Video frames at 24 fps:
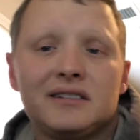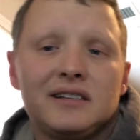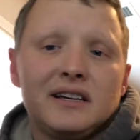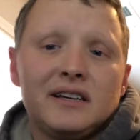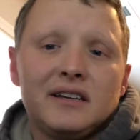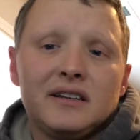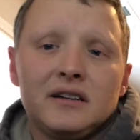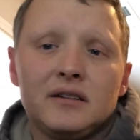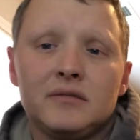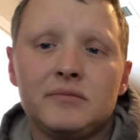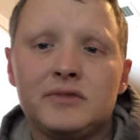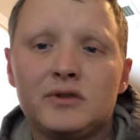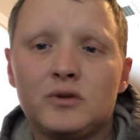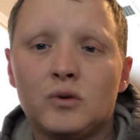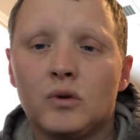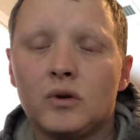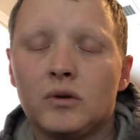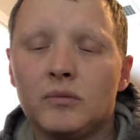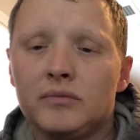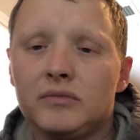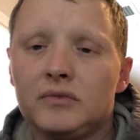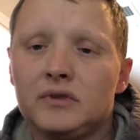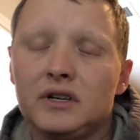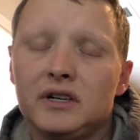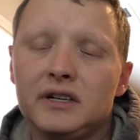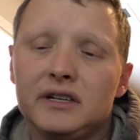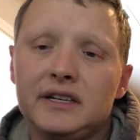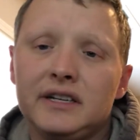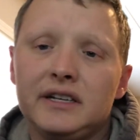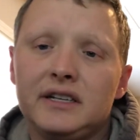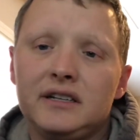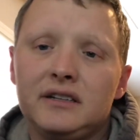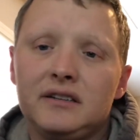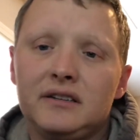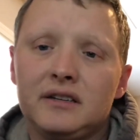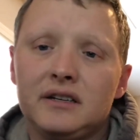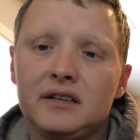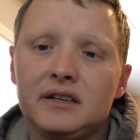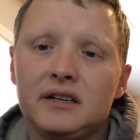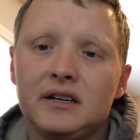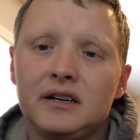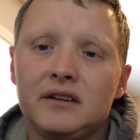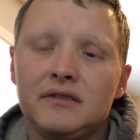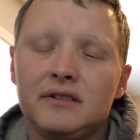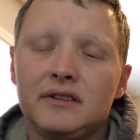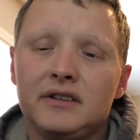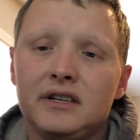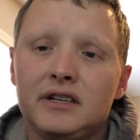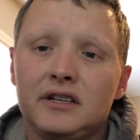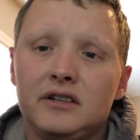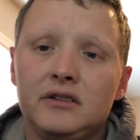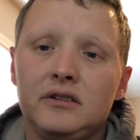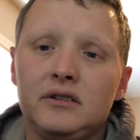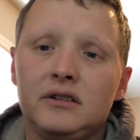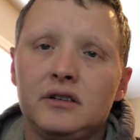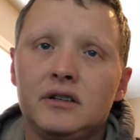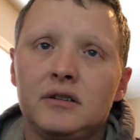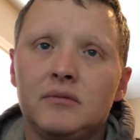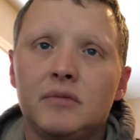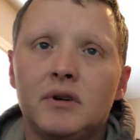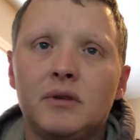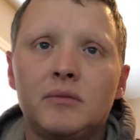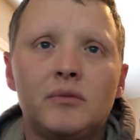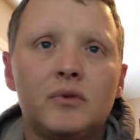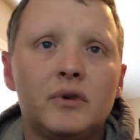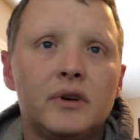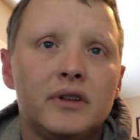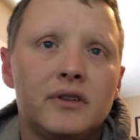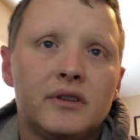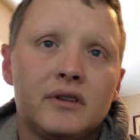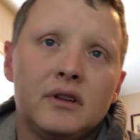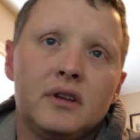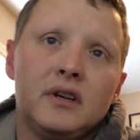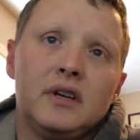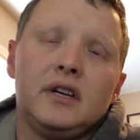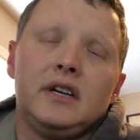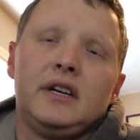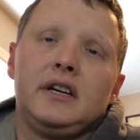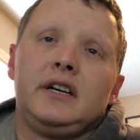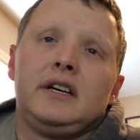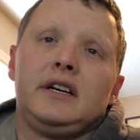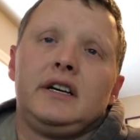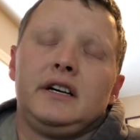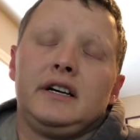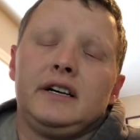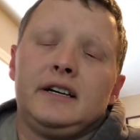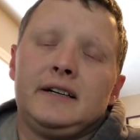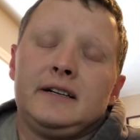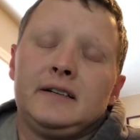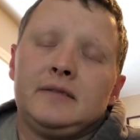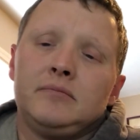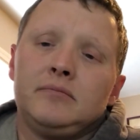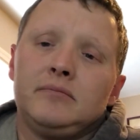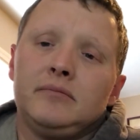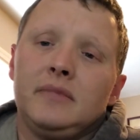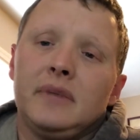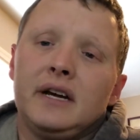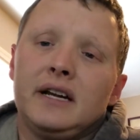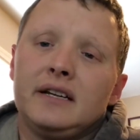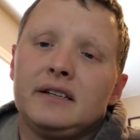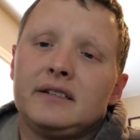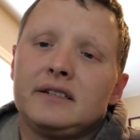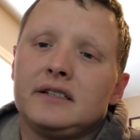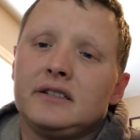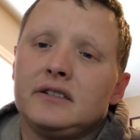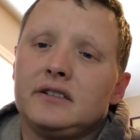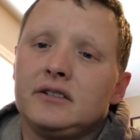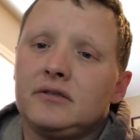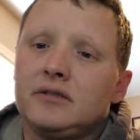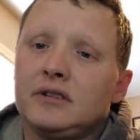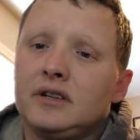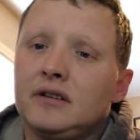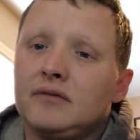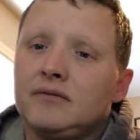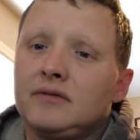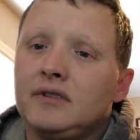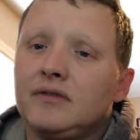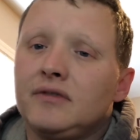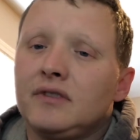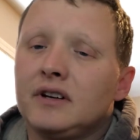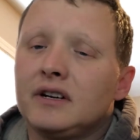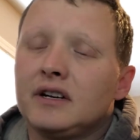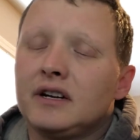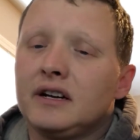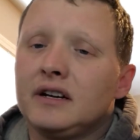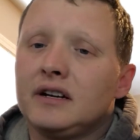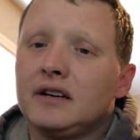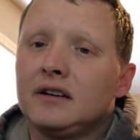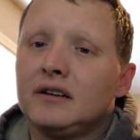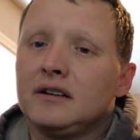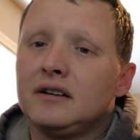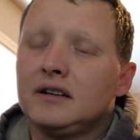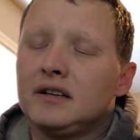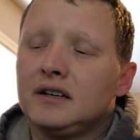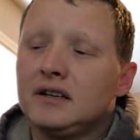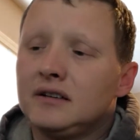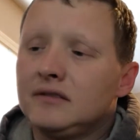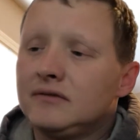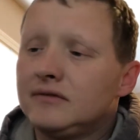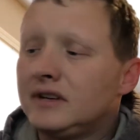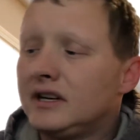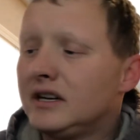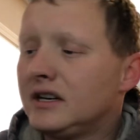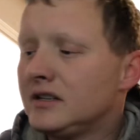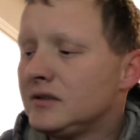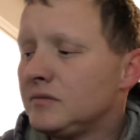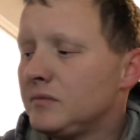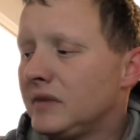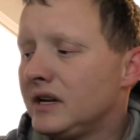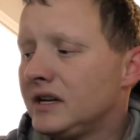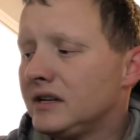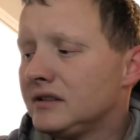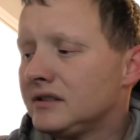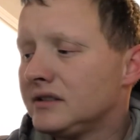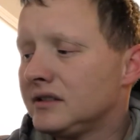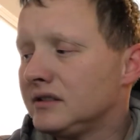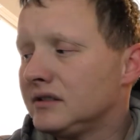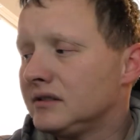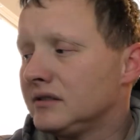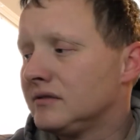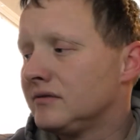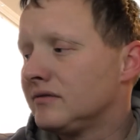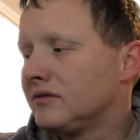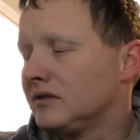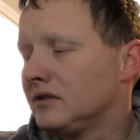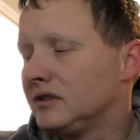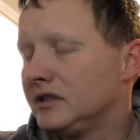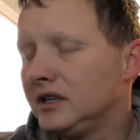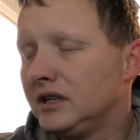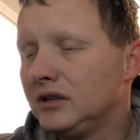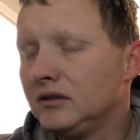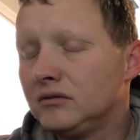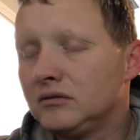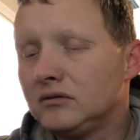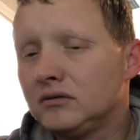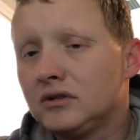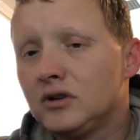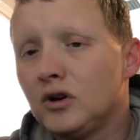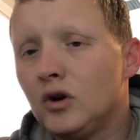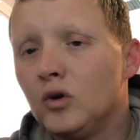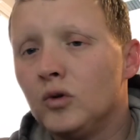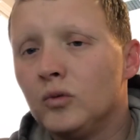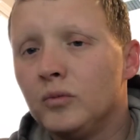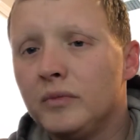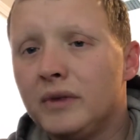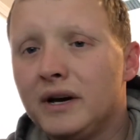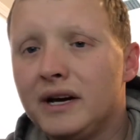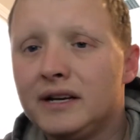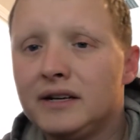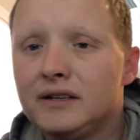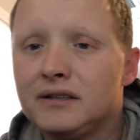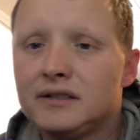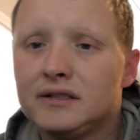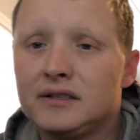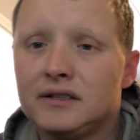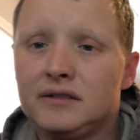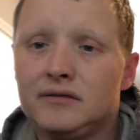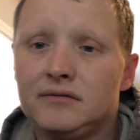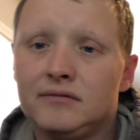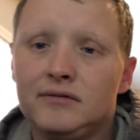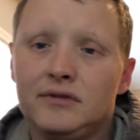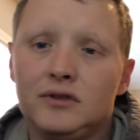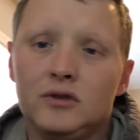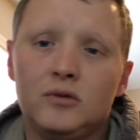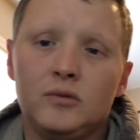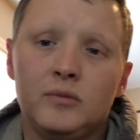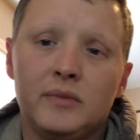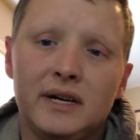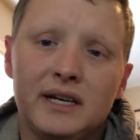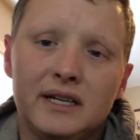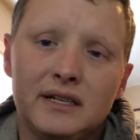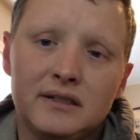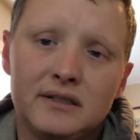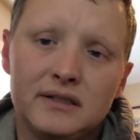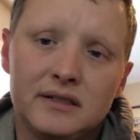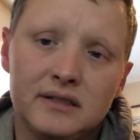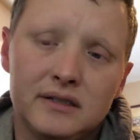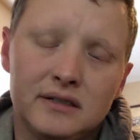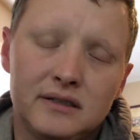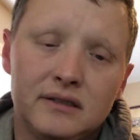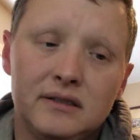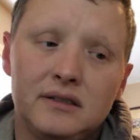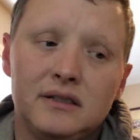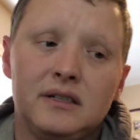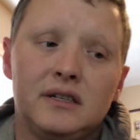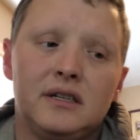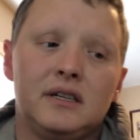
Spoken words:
that absorb anything and everything you can come up with. Medicine, you want to have different kind of various medicines for, cold medicine, flu medicine,